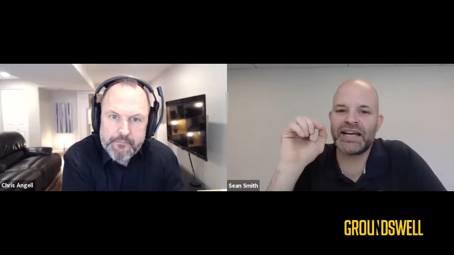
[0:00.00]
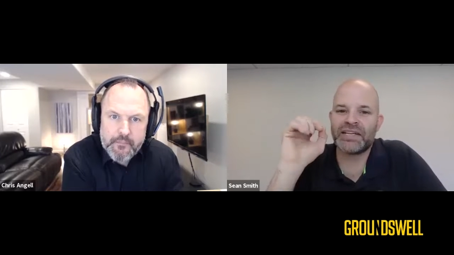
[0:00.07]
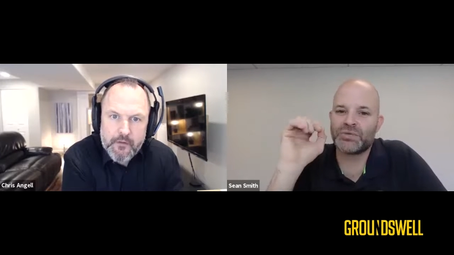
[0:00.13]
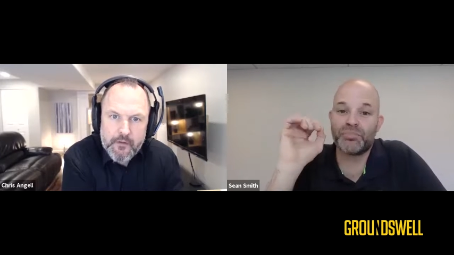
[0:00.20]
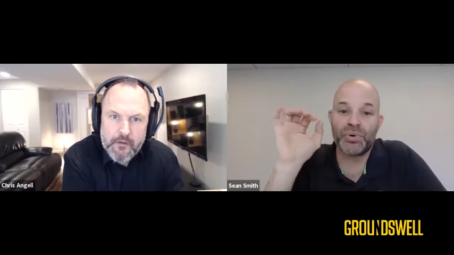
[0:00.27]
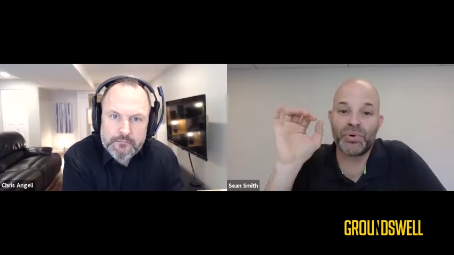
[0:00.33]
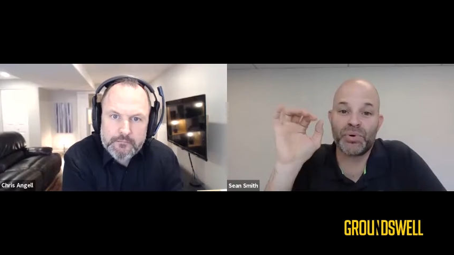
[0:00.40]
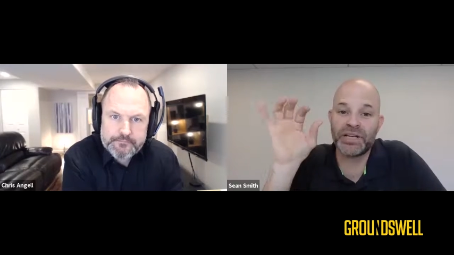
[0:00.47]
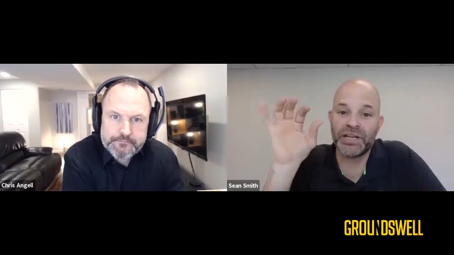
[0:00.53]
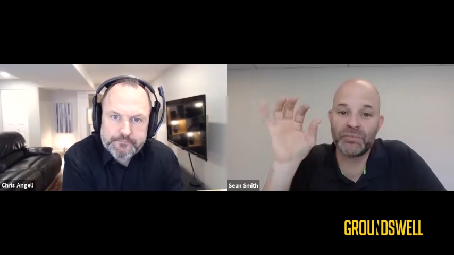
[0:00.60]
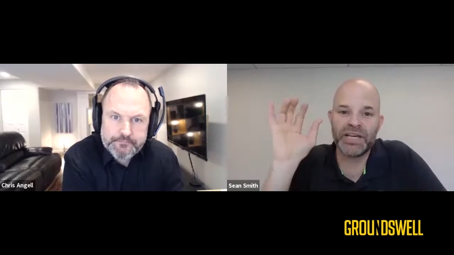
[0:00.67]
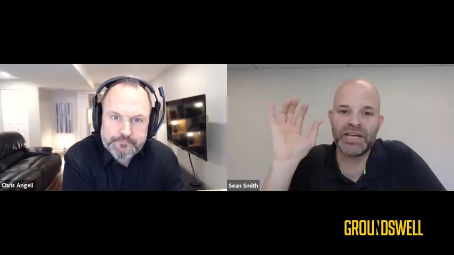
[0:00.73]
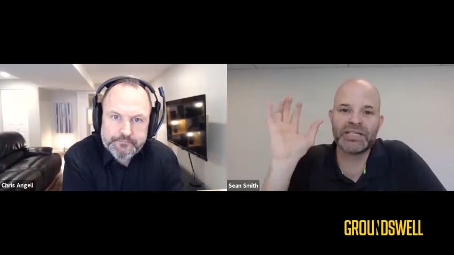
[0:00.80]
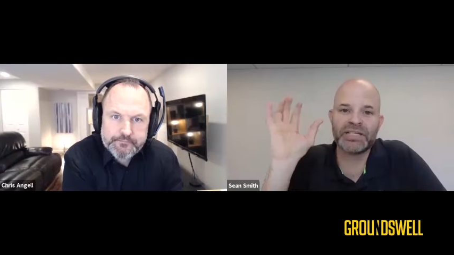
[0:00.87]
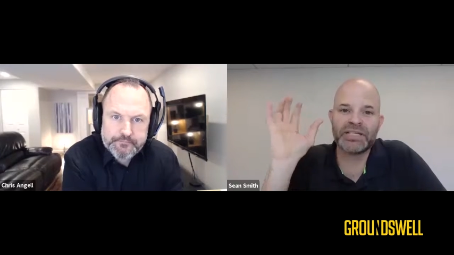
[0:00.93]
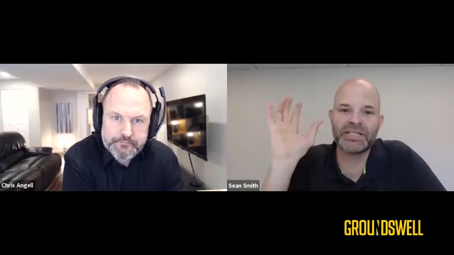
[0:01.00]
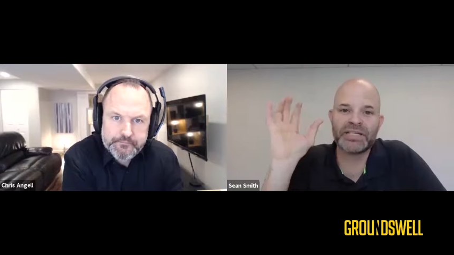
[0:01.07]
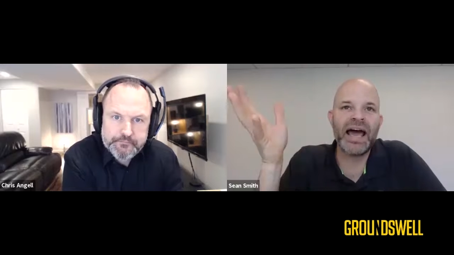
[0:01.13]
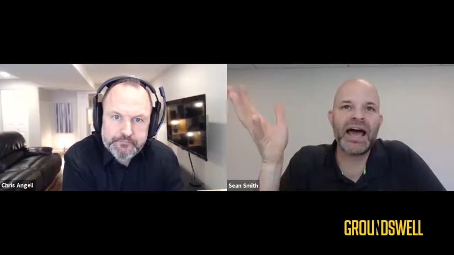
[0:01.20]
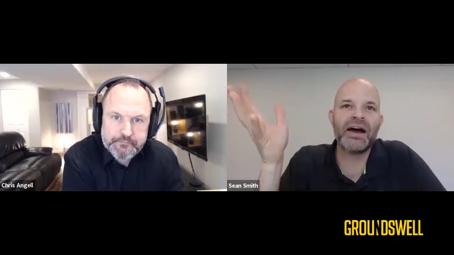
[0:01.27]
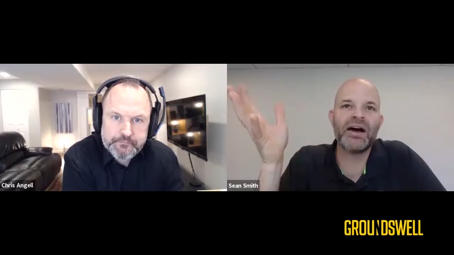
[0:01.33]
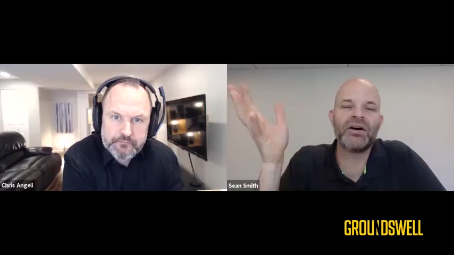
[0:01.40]
Speaker 1: is brilliant because
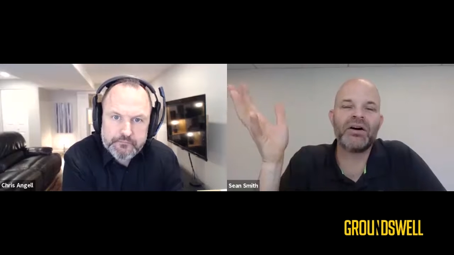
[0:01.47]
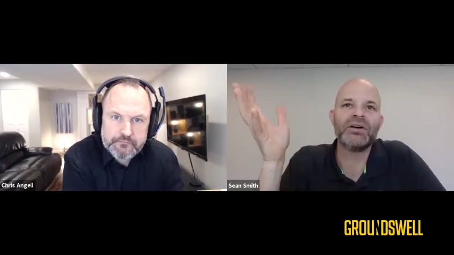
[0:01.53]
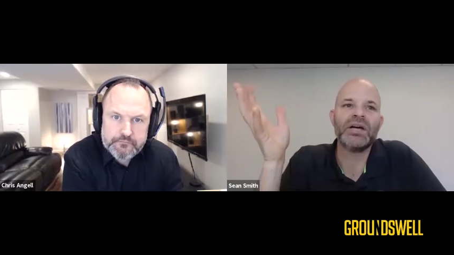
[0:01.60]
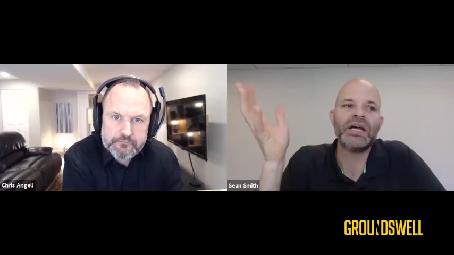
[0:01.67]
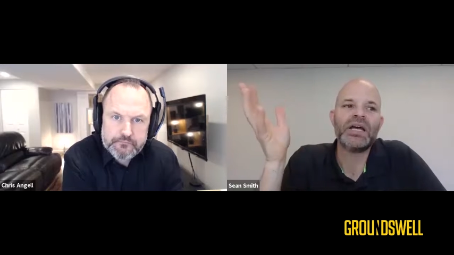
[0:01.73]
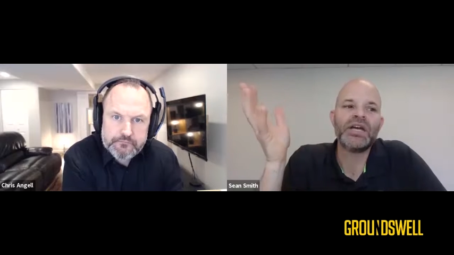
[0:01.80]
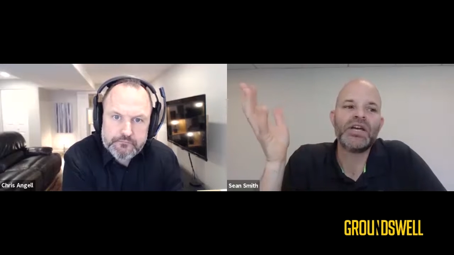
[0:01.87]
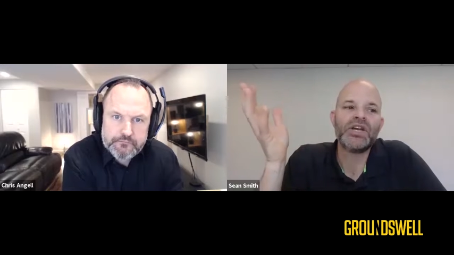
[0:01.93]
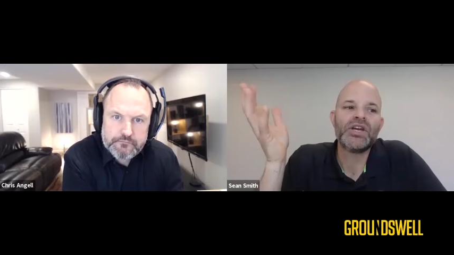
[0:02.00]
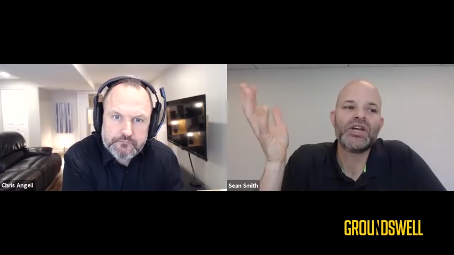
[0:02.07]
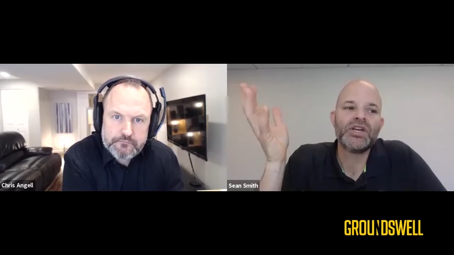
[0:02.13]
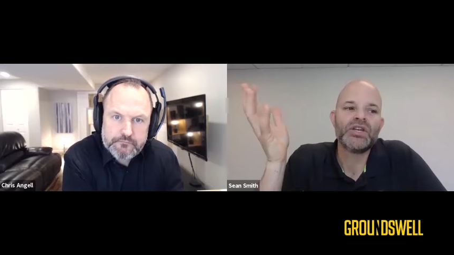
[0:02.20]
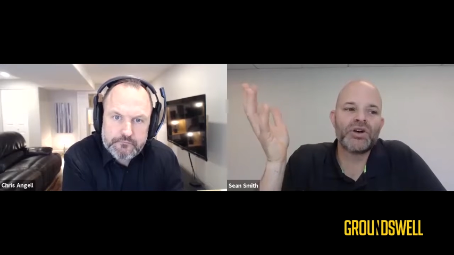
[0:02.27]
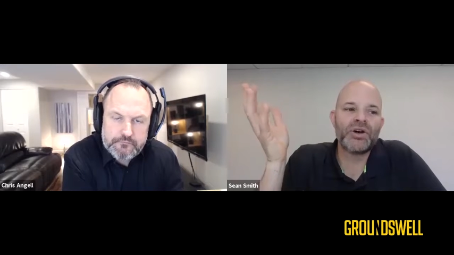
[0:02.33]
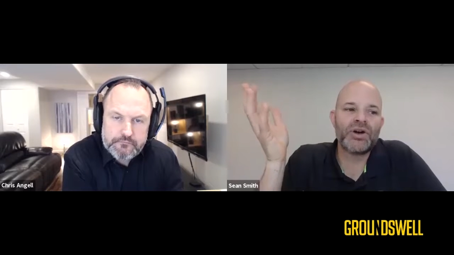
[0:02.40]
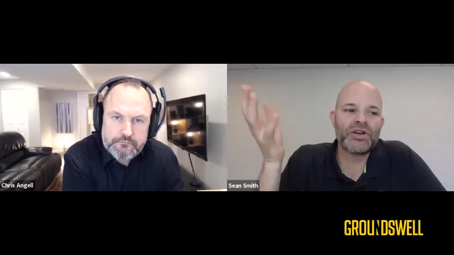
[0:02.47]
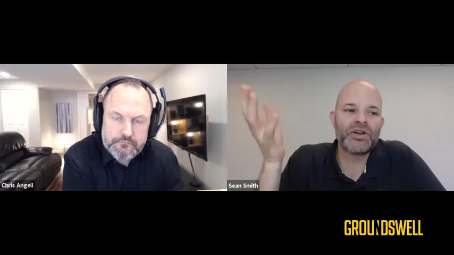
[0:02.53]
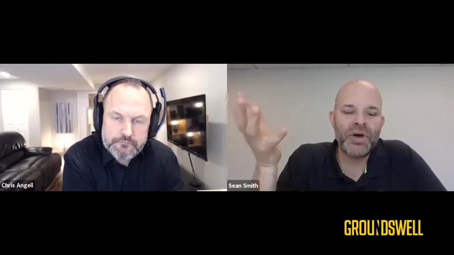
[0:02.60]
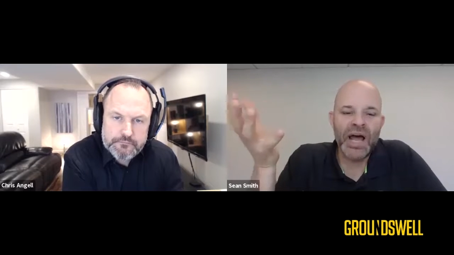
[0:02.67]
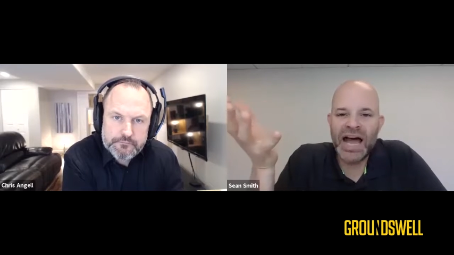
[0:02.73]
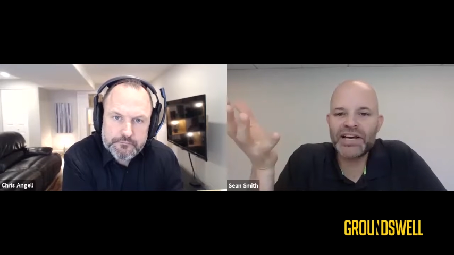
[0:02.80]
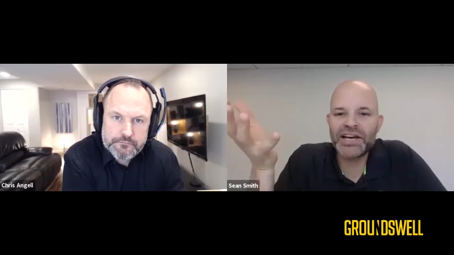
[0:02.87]
now you're, you
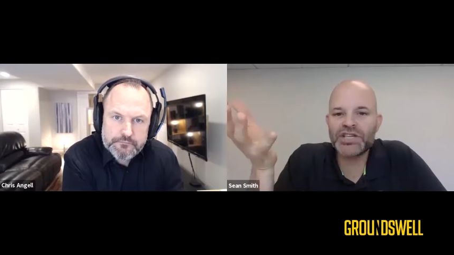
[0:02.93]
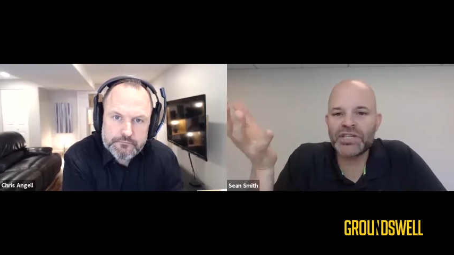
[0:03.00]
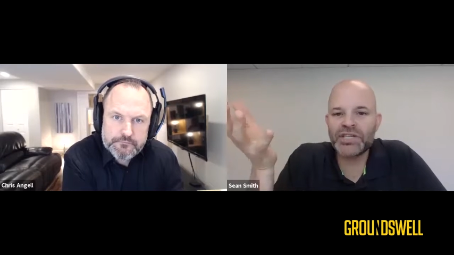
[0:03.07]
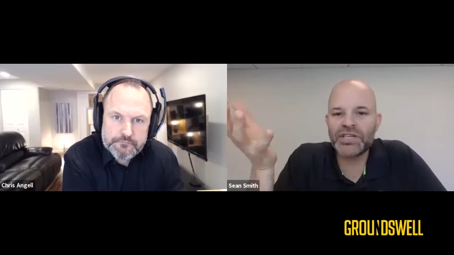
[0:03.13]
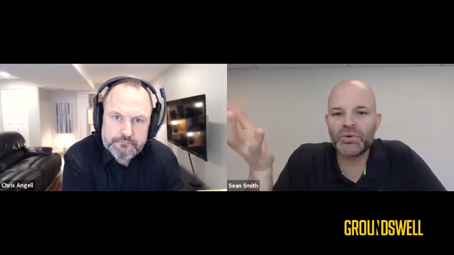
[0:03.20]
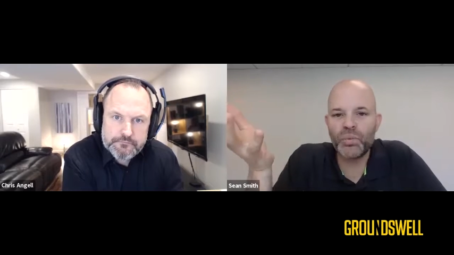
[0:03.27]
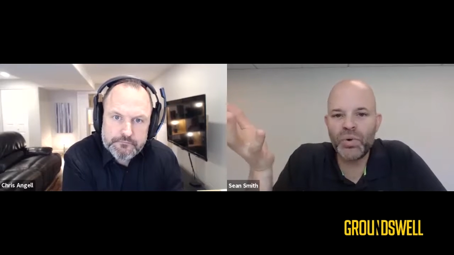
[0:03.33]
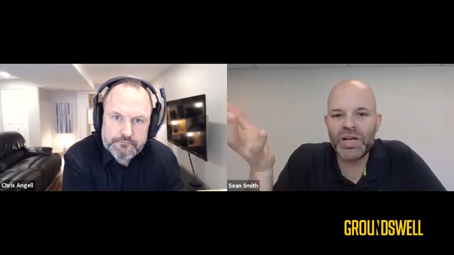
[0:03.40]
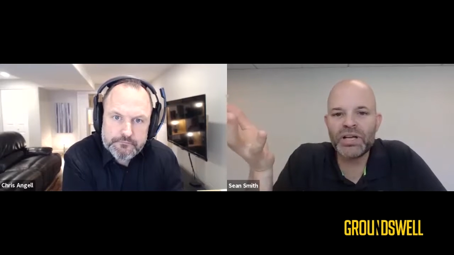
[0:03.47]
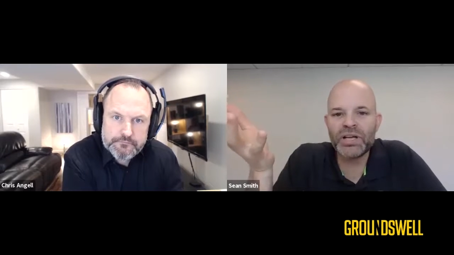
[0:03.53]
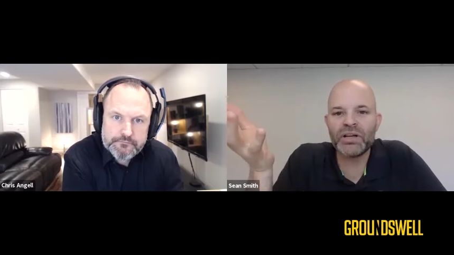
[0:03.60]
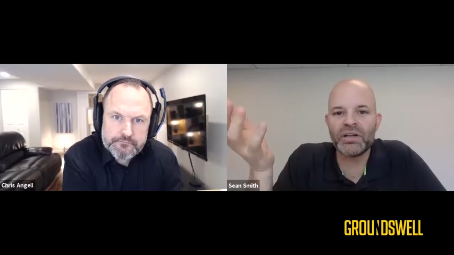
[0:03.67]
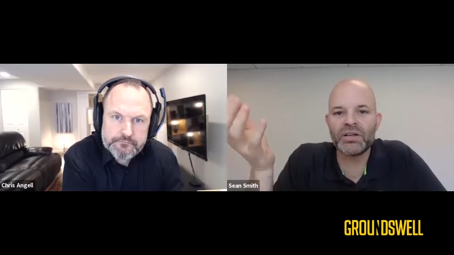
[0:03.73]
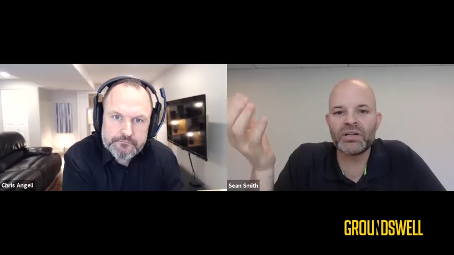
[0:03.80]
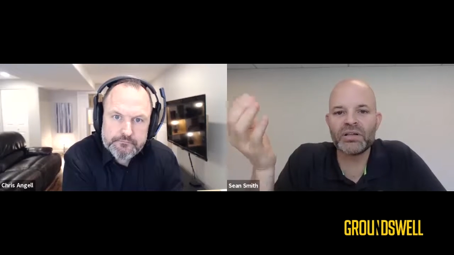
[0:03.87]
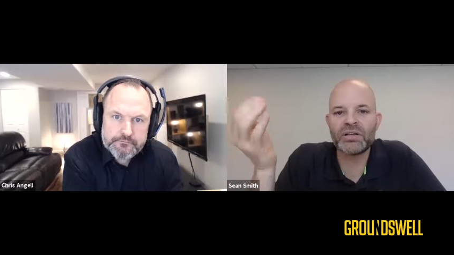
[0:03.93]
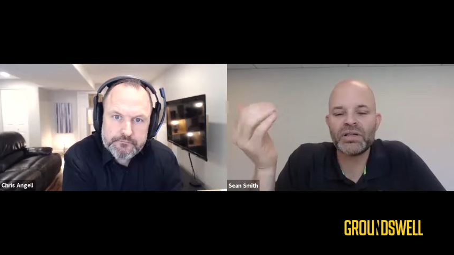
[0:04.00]
actually will,